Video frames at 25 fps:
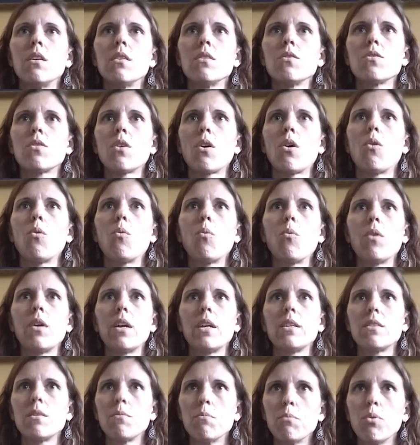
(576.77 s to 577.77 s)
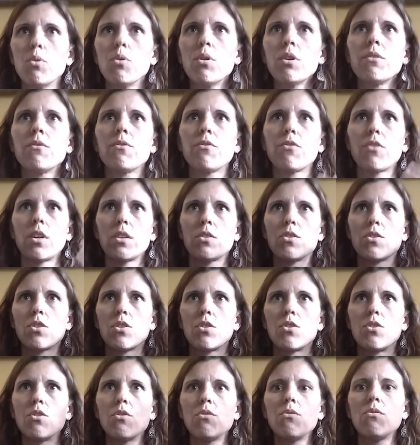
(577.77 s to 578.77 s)
So it's important for us to
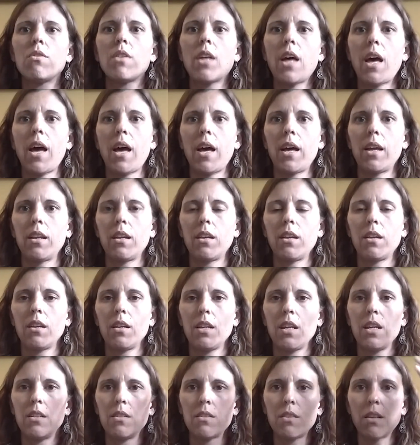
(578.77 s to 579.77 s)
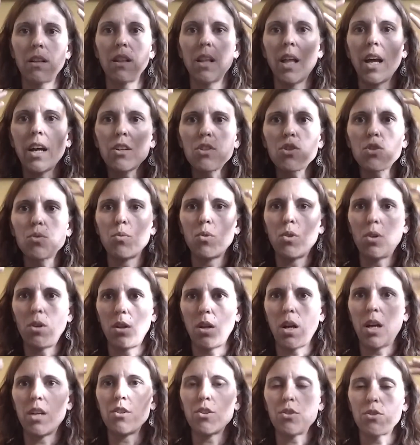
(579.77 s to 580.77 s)
do that
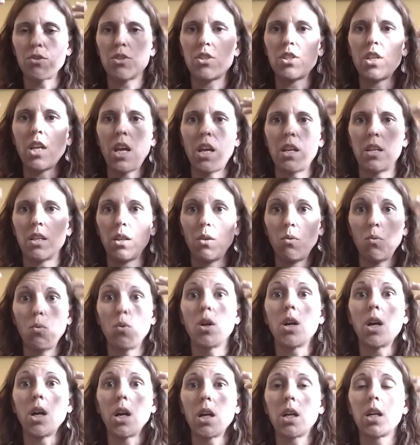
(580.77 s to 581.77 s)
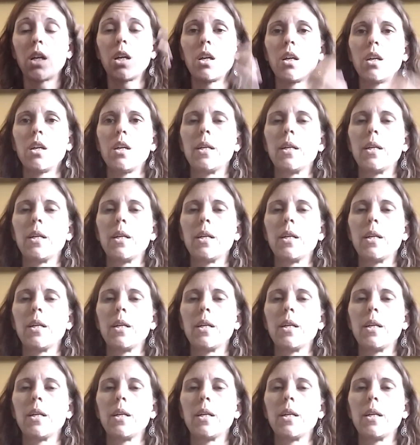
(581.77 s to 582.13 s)
intellectual understanding work,